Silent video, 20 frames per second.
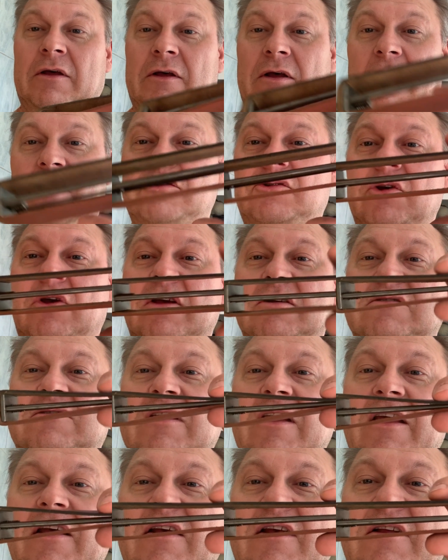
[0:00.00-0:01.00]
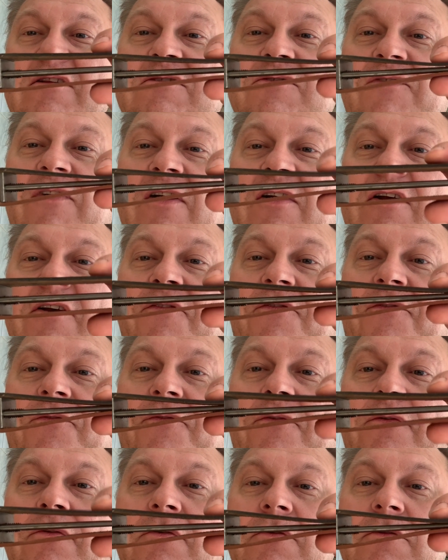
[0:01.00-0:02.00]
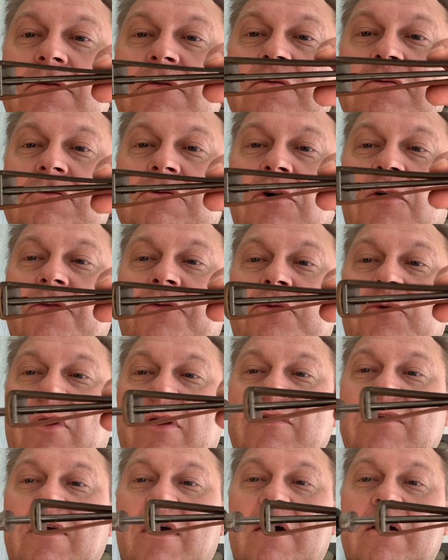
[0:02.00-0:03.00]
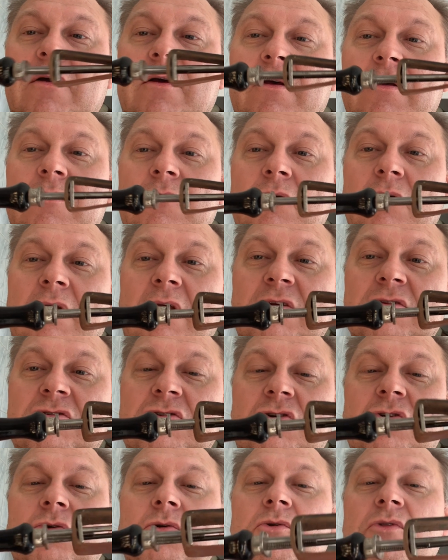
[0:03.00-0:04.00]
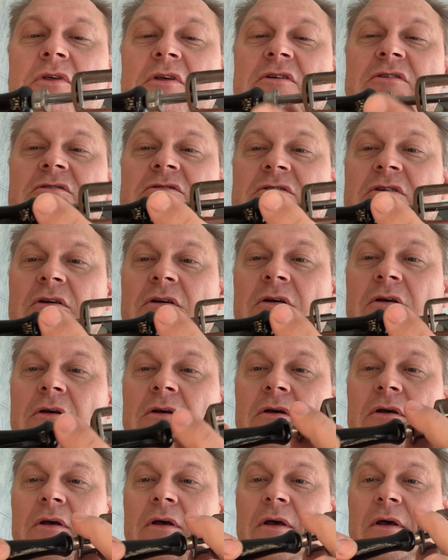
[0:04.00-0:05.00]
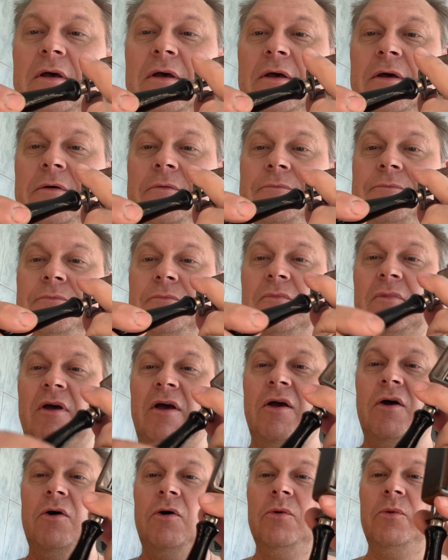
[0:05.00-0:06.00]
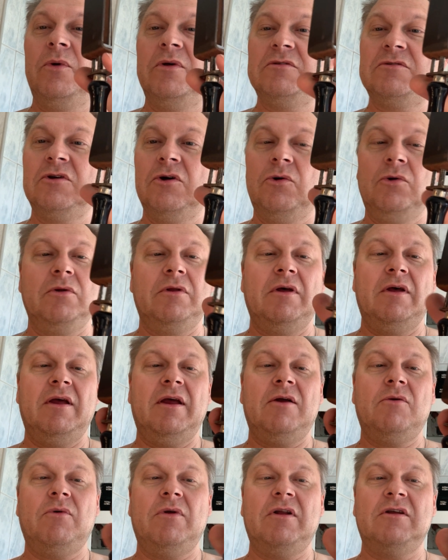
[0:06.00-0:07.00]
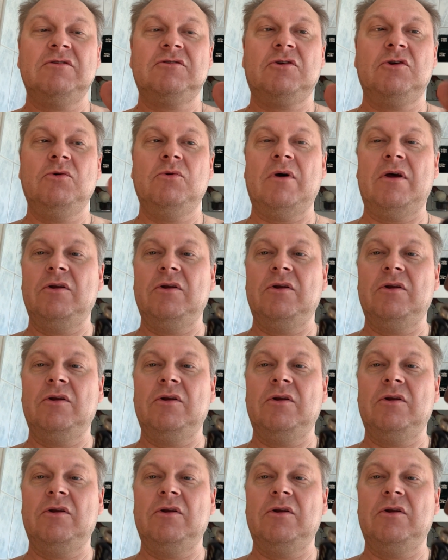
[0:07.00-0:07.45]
As you can see, it's very soft right now. You can screw this I always hold here when I screw.